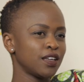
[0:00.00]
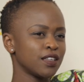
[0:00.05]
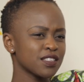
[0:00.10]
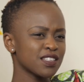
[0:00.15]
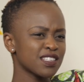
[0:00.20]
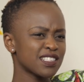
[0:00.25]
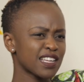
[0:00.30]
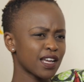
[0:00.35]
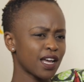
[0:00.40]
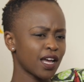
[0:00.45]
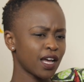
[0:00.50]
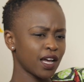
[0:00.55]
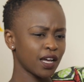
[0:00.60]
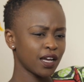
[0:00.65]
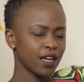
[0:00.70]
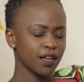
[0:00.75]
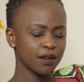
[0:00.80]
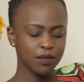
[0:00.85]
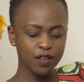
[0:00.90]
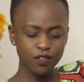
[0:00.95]
So he's like, ah,
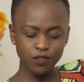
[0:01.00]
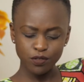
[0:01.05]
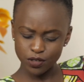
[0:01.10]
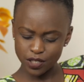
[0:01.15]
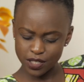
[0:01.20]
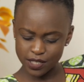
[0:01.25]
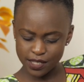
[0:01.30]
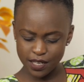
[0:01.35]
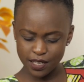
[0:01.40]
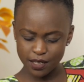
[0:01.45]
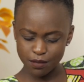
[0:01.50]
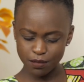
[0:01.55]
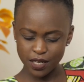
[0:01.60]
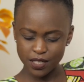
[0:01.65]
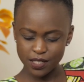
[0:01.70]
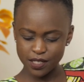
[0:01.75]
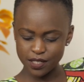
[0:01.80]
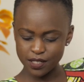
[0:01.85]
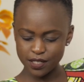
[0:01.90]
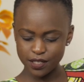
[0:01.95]
my phone is saying
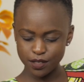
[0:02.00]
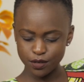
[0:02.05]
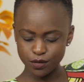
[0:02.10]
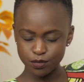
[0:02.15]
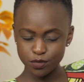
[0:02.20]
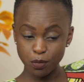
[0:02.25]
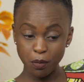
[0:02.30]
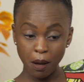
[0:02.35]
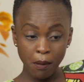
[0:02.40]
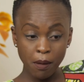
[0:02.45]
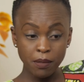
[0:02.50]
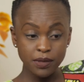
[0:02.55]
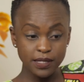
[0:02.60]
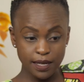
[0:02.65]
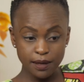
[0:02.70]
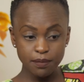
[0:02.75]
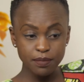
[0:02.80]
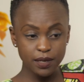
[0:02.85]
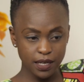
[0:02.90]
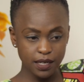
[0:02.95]
emergency room. So my mom is
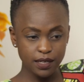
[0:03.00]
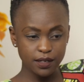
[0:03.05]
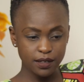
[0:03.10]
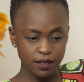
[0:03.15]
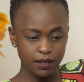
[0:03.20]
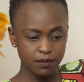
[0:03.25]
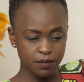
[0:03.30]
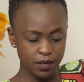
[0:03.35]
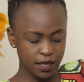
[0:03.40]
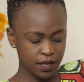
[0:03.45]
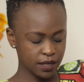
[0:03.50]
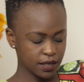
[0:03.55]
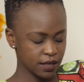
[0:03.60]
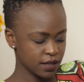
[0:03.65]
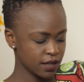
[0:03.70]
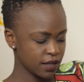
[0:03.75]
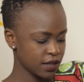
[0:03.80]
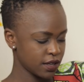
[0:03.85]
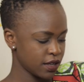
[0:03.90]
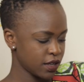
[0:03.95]
like, pick it, pick
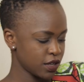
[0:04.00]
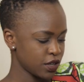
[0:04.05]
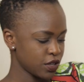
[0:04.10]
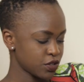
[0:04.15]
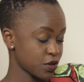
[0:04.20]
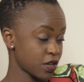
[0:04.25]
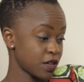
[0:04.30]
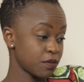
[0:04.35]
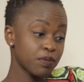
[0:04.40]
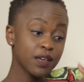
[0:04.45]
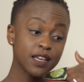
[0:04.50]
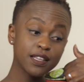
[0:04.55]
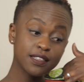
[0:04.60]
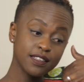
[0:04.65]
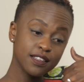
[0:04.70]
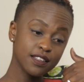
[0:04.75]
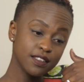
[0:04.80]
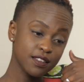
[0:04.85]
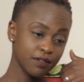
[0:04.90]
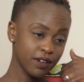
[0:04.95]
it. So he
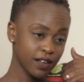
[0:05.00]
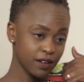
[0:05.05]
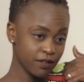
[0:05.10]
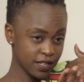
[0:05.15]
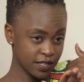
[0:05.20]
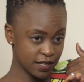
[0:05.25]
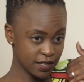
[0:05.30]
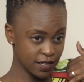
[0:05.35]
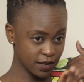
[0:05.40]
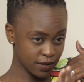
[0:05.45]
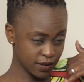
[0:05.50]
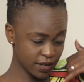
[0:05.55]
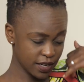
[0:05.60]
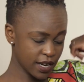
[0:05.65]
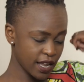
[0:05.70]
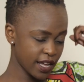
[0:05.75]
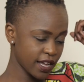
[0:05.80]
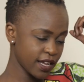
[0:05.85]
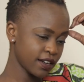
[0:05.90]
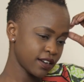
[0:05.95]
picks it while we're still
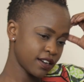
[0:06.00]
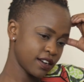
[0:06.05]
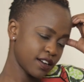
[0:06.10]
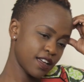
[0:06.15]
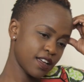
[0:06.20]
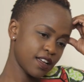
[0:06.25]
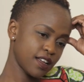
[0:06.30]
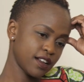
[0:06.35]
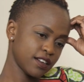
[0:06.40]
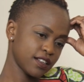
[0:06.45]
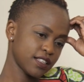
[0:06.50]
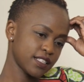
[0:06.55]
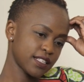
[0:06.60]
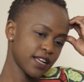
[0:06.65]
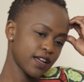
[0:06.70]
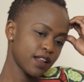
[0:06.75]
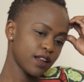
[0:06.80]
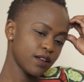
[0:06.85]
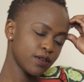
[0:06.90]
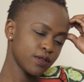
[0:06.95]
online and he's
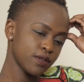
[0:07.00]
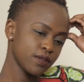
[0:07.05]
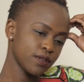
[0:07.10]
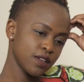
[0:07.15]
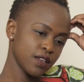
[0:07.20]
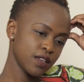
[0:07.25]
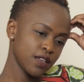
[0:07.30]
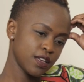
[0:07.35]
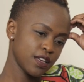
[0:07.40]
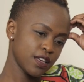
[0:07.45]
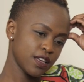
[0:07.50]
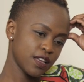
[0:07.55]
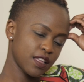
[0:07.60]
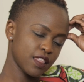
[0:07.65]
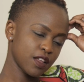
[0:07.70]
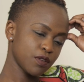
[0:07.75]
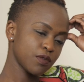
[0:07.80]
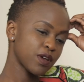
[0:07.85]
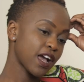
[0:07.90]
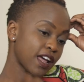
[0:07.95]
like, hello.
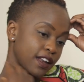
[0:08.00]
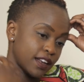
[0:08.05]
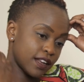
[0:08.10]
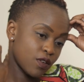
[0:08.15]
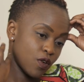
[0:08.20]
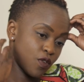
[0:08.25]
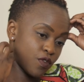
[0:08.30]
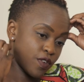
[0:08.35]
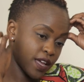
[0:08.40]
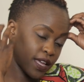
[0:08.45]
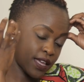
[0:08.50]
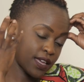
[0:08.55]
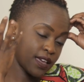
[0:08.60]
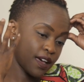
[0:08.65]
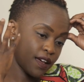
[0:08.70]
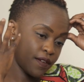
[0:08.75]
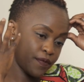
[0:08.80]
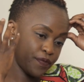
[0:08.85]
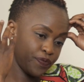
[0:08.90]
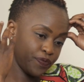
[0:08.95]
And then we can
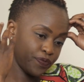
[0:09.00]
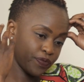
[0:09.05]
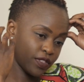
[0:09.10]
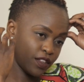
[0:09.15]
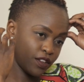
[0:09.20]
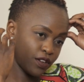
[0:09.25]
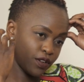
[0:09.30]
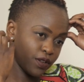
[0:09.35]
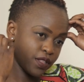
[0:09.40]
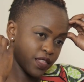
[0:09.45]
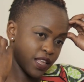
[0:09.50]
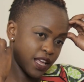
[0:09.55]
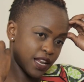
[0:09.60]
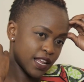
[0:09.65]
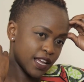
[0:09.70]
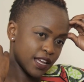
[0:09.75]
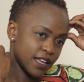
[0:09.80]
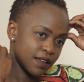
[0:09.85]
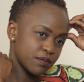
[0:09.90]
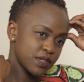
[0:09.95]
overhear, you know, they're
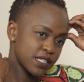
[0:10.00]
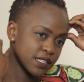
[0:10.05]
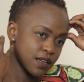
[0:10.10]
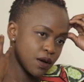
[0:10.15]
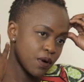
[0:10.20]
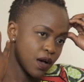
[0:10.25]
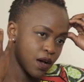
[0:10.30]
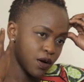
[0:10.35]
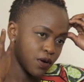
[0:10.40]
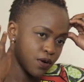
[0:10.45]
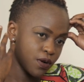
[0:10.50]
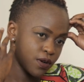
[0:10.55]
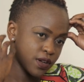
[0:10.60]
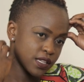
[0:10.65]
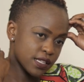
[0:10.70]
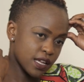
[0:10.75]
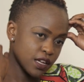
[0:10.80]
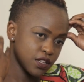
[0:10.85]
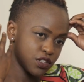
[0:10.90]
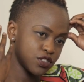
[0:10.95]
like, Mr. Wako,
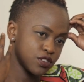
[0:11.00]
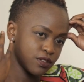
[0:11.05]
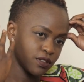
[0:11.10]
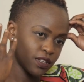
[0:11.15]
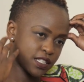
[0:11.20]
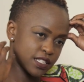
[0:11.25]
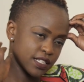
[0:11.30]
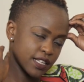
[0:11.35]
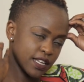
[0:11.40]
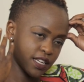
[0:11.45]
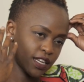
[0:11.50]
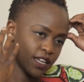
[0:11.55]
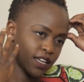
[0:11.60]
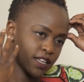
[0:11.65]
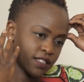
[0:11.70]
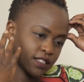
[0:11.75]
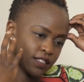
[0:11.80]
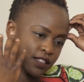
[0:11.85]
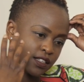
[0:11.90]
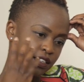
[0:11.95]
is that you? And he's like,
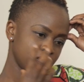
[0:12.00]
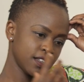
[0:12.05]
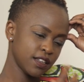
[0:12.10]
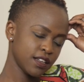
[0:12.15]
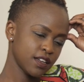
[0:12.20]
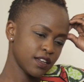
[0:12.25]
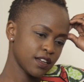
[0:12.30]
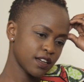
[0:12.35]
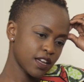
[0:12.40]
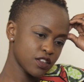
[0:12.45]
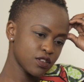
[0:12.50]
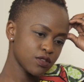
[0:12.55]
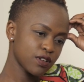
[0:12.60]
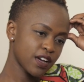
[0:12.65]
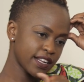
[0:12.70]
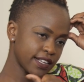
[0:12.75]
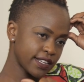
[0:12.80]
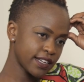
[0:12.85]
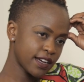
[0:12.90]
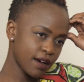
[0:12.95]
yes. Can you
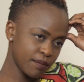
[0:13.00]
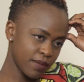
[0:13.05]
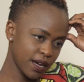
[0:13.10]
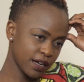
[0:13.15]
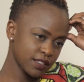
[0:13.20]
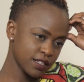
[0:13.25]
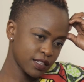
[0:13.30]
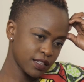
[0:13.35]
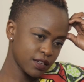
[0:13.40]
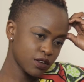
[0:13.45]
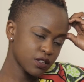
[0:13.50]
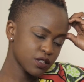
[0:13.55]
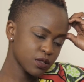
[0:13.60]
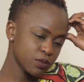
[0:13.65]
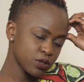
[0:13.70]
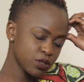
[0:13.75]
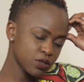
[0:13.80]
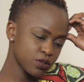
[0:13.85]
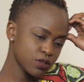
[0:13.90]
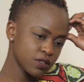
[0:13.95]
kindly come back to the
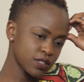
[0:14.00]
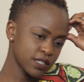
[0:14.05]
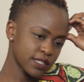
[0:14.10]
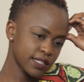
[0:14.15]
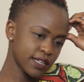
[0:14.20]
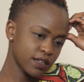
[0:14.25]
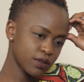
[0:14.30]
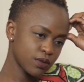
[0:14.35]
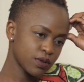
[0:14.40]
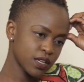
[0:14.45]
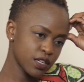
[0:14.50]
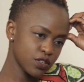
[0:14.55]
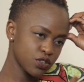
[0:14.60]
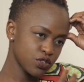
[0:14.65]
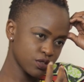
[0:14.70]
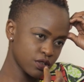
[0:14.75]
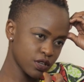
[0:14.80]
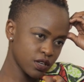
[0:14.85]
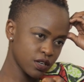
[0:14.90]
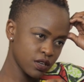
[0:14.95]
hospital? He's like, okay,
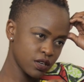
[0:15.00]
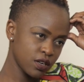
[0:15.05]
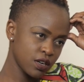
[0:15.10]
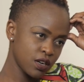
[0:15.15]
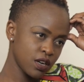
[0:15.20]
sure.